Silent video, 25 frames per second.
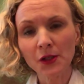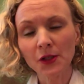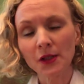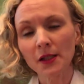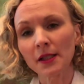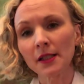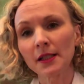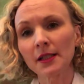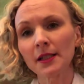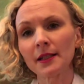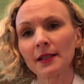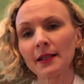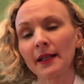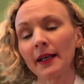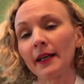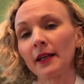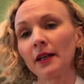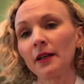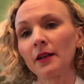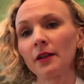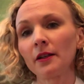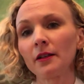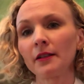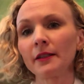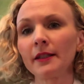Just
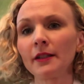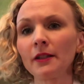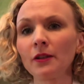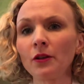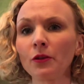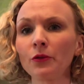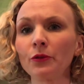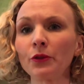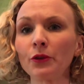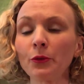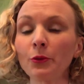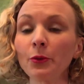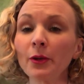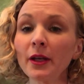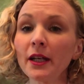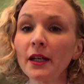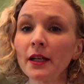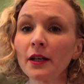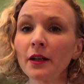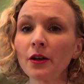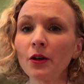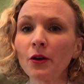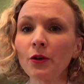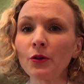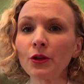like a little over a week
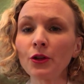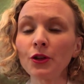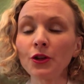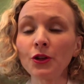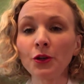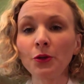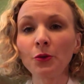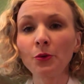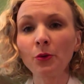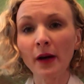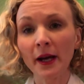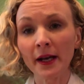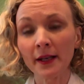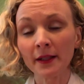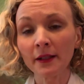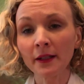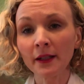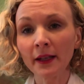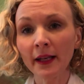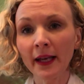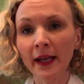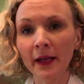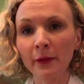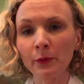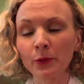ago, the UN
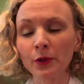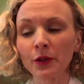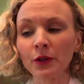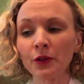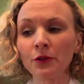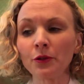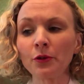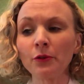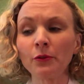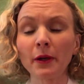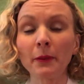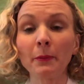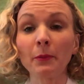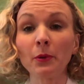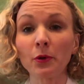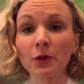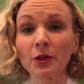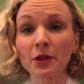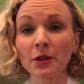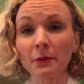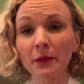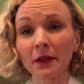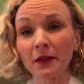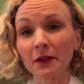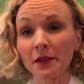came with a new
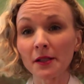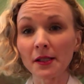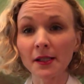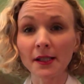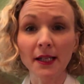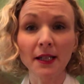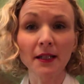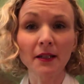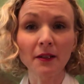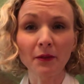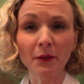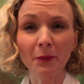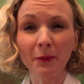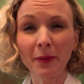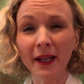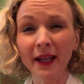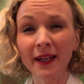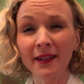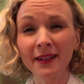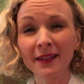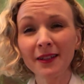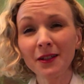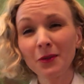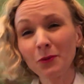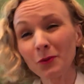report about the state of the
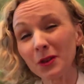planet,